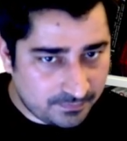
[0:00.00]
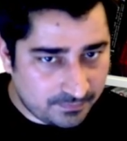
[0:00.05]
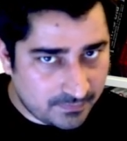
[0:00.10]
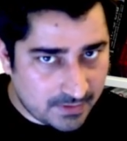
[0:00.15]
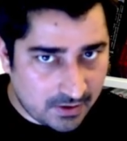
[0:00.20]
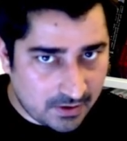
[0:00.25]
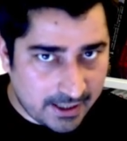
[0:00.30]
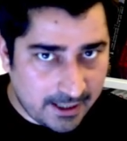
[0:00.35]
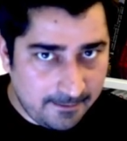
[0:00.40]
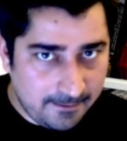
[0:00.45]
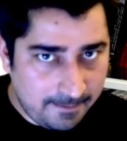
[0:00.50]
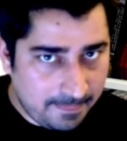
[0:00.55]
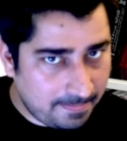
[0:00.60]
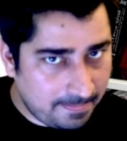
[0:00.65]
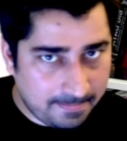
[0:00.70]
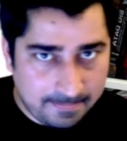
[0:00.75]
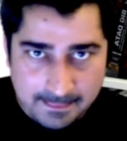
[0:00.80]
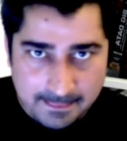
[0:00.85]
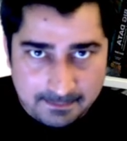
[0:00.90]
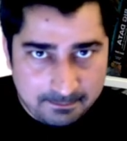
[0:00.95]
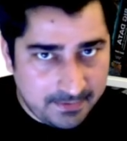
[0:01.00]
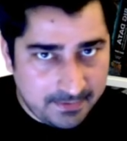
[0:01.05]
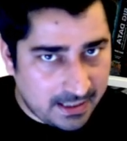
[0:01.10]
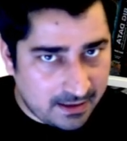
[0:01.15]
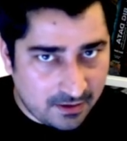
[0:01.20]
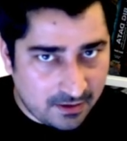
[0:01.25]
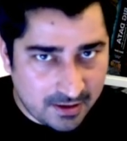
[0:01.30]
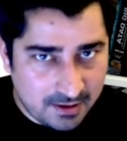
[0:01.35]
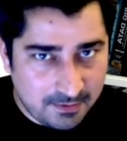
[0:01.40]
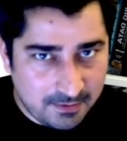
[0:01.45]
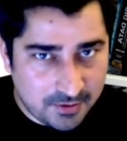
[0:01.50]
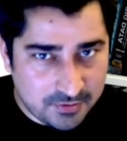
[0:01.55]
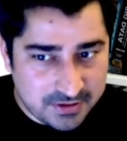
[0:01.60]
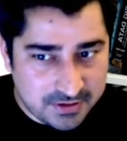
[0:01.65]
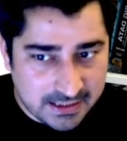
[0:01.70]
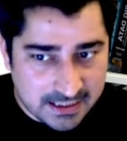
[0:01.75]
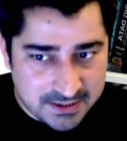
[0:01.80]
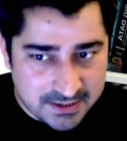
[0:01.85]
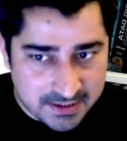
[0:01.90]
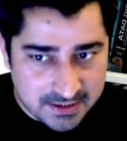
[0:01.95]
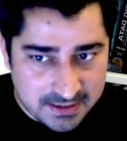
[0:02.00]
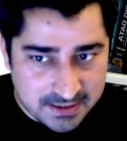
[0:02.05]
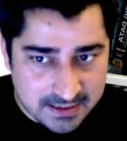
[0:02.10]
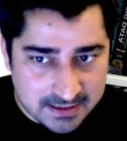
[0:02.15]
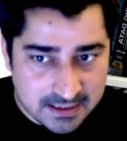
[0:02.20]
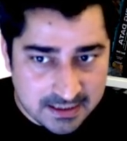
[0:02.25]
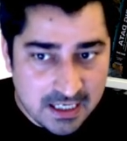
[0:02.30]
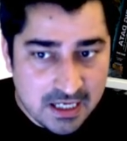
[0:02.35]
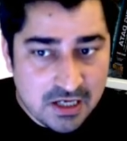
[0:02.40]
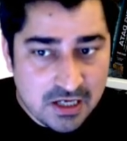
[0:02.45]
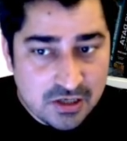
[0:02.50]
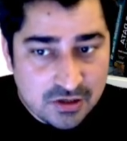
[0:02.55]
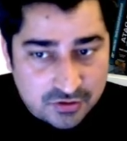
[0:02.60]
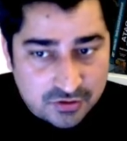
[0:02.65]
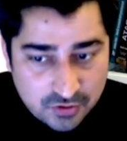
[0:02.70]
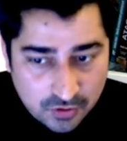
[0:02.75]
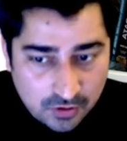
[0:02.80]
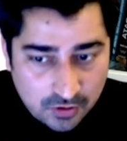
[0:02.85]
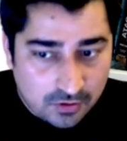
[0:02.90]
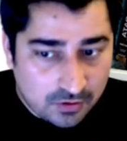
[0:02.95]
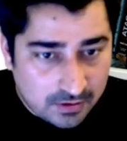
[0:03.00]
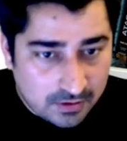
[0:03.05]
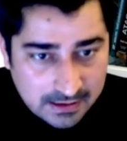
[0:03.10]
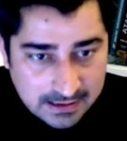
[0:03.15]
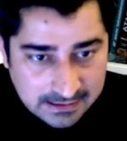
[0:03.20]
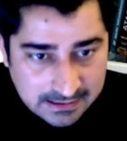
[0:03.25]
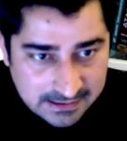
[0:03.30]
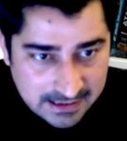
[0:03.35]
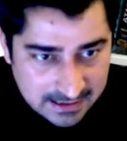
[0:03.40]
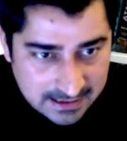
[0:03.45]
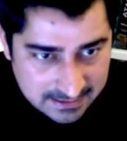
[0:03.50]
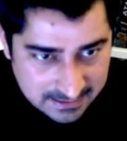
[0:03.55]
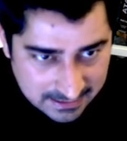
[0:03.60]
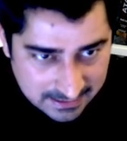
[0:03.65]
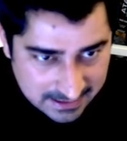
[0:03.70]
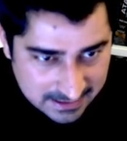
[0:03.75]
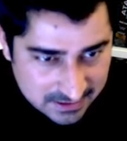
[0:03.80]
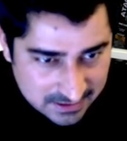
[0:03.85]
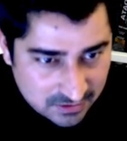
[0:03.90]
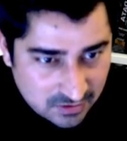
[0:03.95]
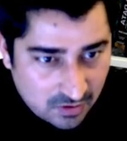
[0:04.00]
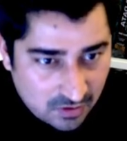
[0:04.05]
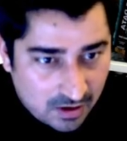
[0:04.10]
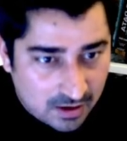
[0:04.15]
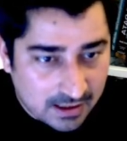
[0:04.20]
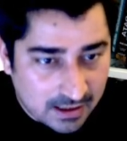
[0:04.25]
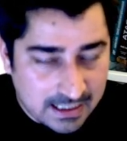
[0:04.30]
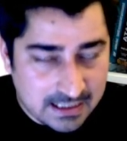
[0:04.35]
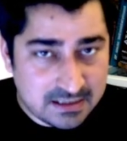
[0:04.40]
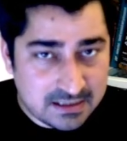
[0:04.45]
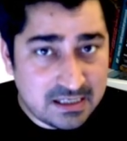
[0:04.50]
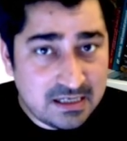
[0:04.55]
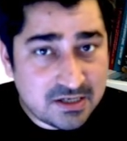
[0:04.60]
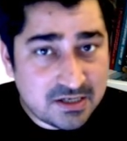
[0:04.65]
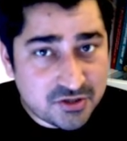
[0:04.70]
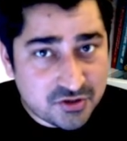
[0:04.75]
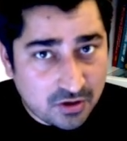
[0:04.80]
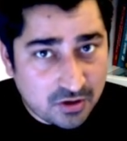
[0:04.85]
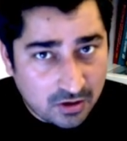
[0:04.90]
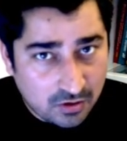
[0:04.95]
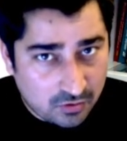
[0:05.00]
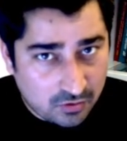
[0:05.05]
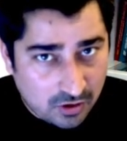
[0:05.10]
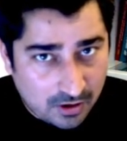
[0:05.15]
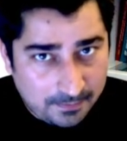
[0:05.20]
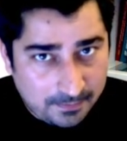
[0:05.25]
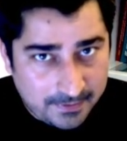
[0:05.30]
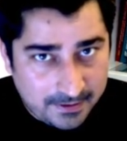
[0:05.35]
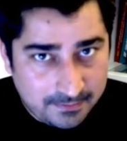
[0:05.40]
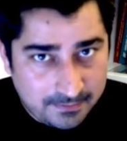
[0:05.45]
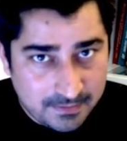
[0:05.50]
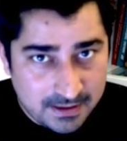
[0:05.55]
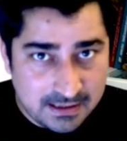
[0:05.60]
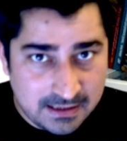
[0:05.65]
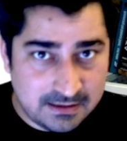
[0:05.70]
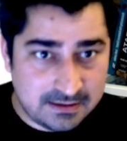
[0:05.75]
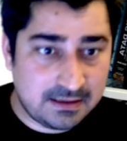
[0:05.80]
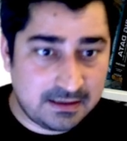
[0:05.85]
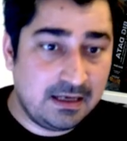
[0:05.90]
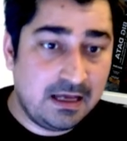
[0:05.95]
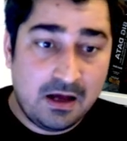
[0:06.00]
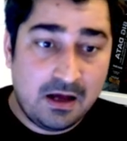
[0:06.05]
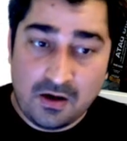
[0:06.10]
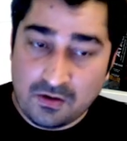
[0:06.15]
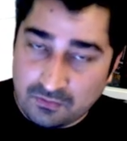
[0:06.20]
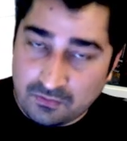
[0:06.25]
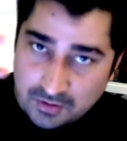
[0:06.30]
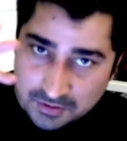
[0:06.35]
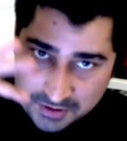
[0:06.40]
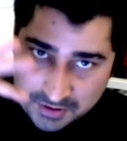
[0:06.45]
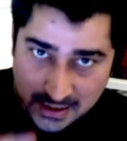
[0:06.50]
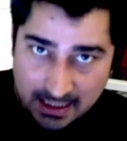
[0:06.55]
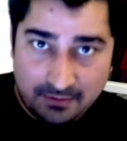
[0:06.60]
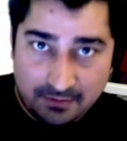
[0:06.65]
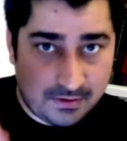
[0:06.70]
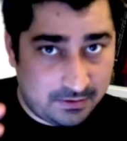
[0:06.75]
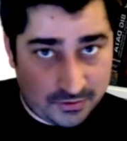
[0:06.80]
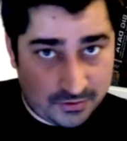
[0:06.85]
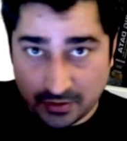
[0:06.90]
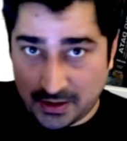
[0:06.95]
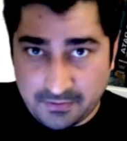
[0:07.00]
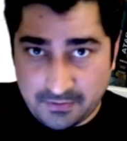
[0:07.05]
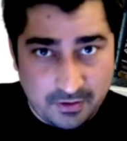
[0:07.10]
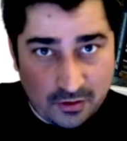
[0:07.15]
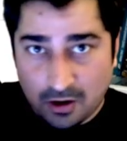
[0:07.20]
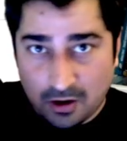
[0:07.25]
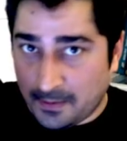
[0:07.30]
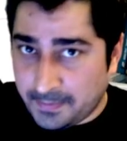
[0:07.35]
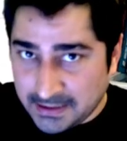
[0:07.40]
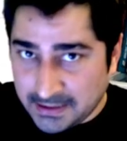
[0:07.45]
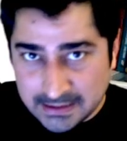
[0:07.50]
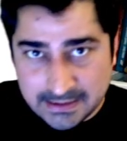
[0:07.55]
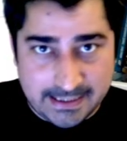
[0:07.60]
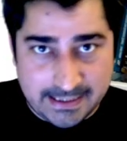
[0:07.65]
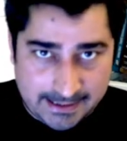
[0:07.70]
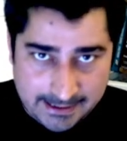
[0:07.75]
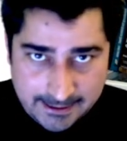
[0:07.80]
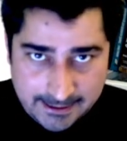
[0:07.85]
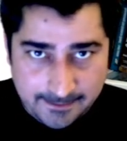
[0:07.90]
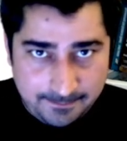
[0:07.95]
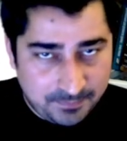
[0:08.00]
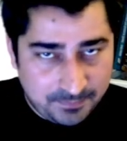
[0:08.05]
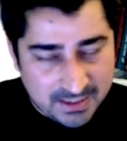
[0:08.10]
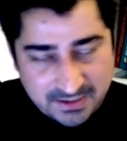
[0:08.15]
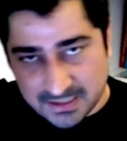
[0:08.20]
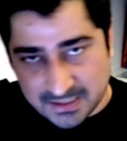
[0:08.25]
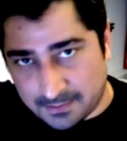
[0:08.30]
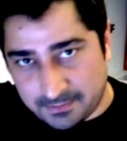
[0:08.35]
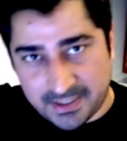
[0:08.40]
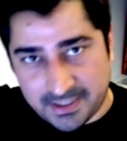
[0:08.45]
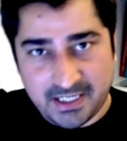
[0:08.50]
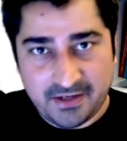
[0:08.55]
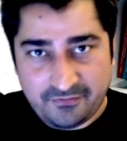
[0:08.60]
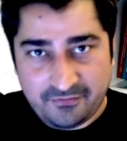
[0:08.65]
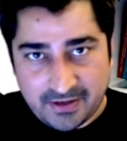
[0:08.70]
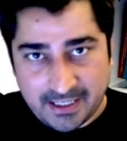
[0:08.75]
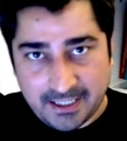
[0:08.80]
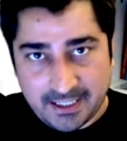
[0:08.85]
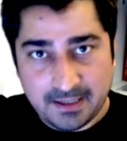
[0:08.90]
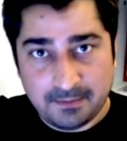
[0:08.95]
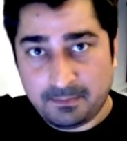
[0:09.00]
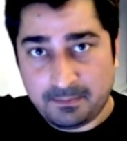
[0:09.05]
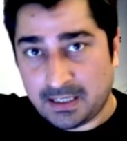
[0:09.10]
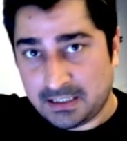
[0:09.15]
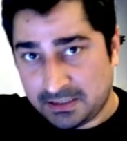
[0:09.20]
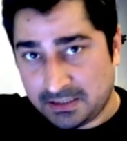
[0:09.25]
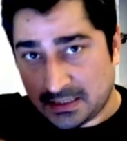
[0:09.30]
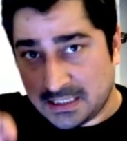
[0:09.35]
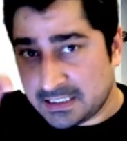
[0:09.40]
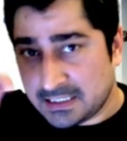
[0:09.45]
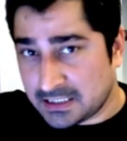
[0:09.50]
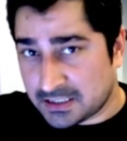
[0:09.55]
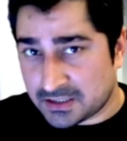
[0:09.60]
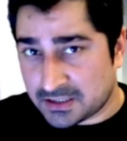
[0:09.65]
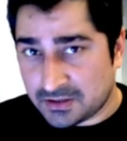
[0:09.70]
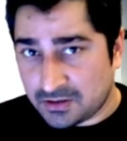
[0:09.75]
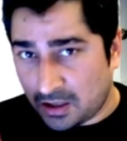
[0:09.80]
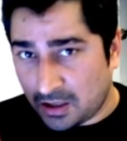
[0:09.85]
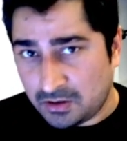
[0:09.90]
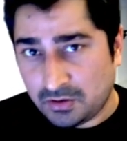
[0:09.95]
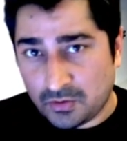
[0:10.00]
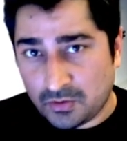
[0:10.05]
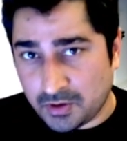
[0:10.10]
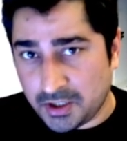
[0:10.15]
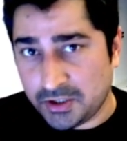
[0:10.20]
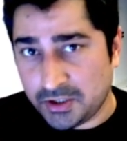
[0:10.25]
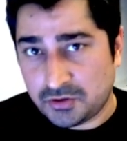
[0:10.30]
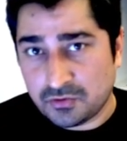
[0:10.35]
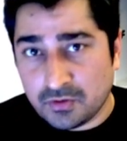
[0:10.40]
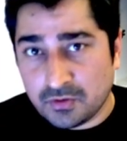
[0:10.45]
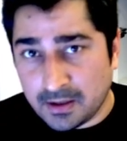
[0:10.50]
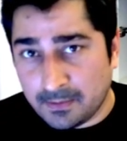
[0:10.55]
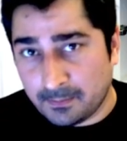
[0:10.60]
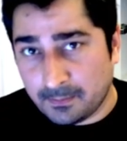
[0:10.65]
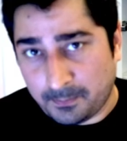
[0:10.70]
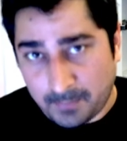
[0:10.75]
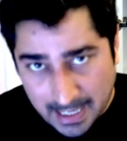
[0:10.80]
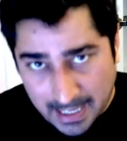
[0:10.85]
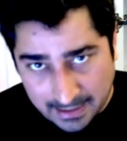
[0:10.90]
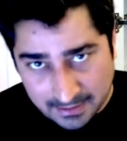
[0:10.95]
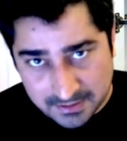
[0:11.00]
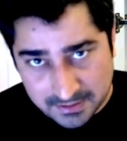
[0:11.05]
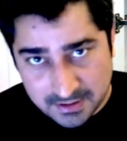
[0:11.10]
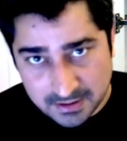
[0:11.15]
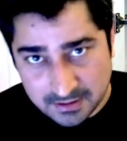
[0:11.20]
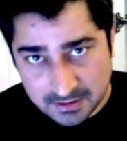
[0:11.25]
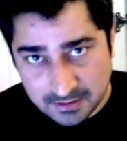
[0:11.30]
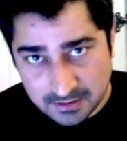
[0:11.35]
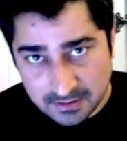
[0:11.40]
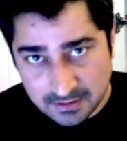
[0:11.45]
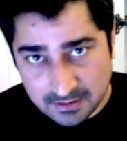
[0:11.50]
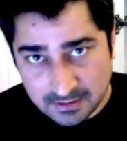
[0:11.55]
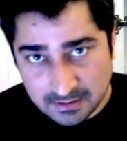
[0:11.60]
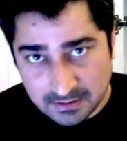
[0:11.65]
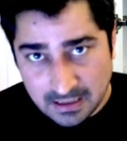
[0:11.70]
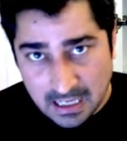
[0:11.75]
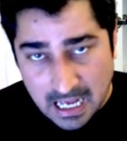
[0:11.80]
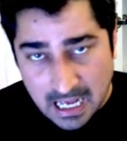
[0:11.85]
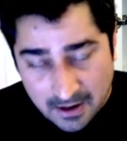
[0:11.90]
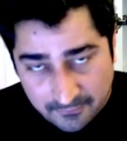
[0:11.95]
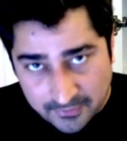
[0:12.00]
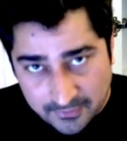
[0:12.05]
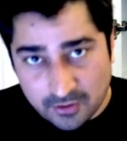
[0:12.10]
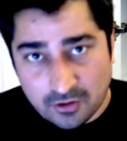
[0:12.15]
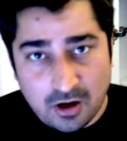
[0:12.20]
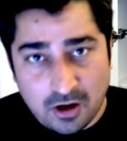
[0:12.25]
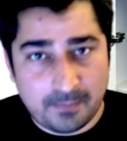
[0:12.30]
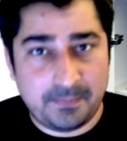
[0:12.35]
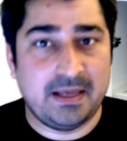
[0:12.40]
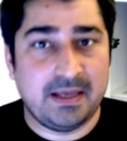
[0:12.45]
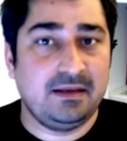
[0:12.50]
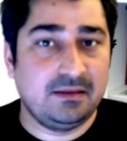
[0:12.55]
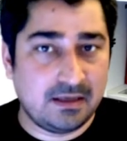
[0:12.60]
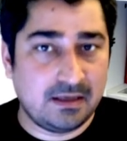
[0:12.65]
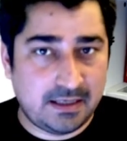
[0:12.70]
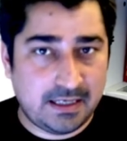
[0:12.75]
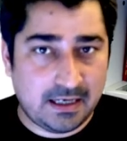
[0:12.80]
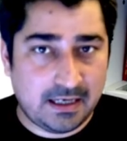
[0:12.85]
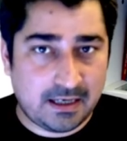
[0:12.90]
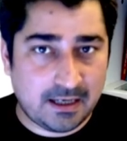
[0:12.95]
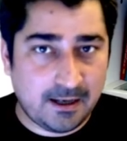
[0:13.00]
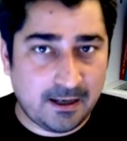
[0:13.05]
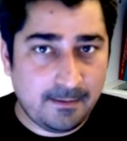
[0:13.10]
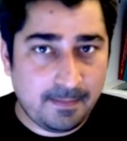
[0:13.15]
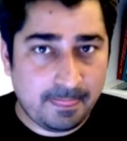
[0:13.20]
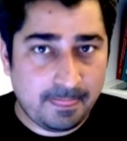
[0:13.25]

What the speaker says: Okay, we are not able to see the changes. So this is called as shallow copy. Means whatever. So it will copy the data. That's completely fine. But it is not going to impact after copying the data